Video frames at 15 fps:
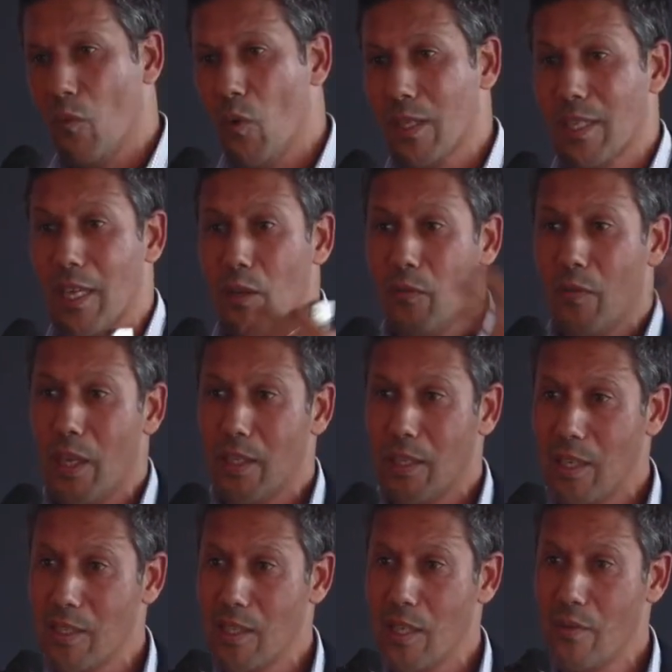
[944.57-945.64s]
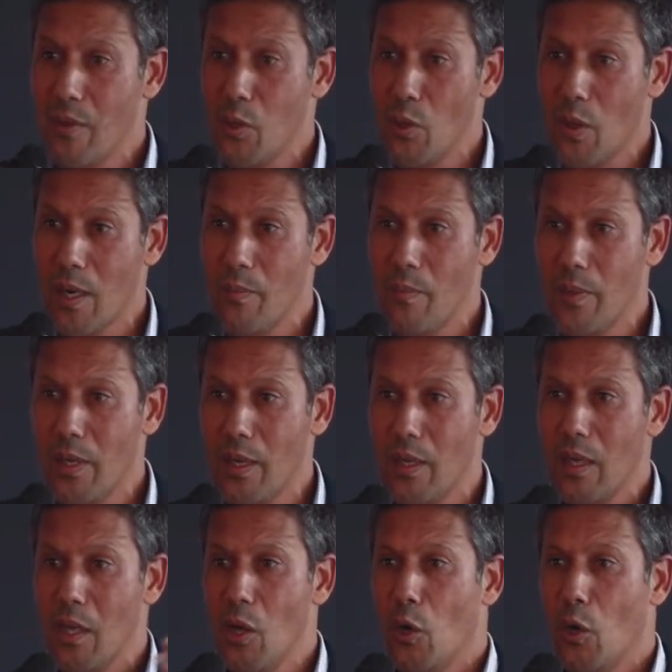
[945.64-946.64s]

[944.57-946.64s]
What kind of data is leaving your company?